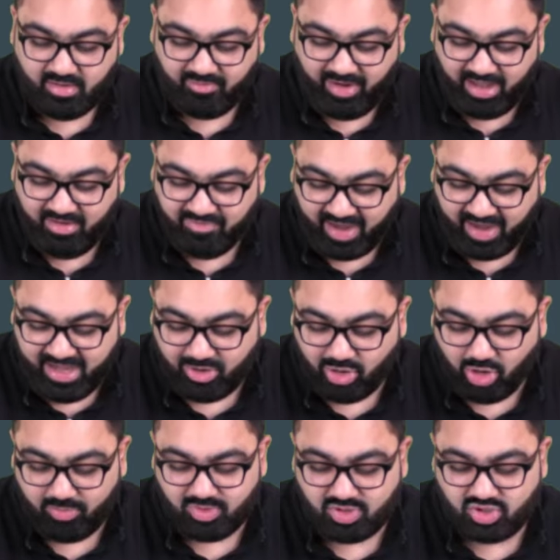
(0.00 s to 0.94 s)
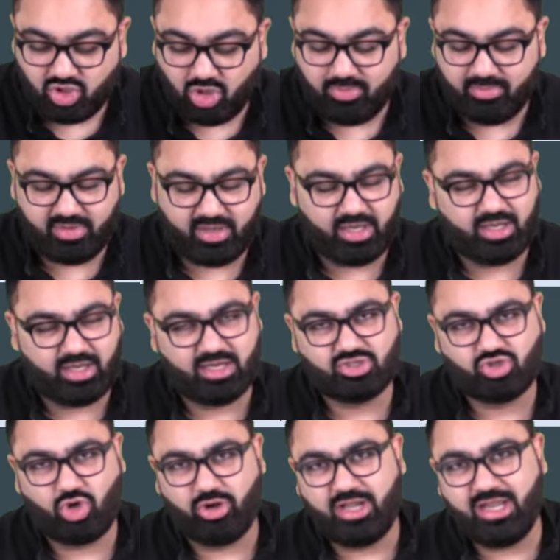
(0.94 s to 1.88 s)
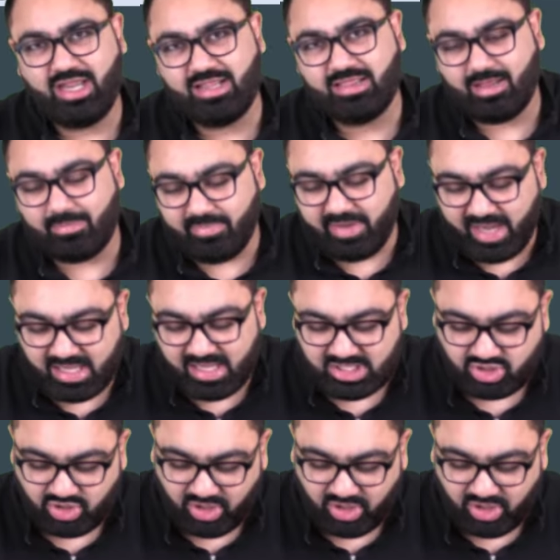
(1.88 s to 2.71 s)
While Y chromosome, it is only in the male,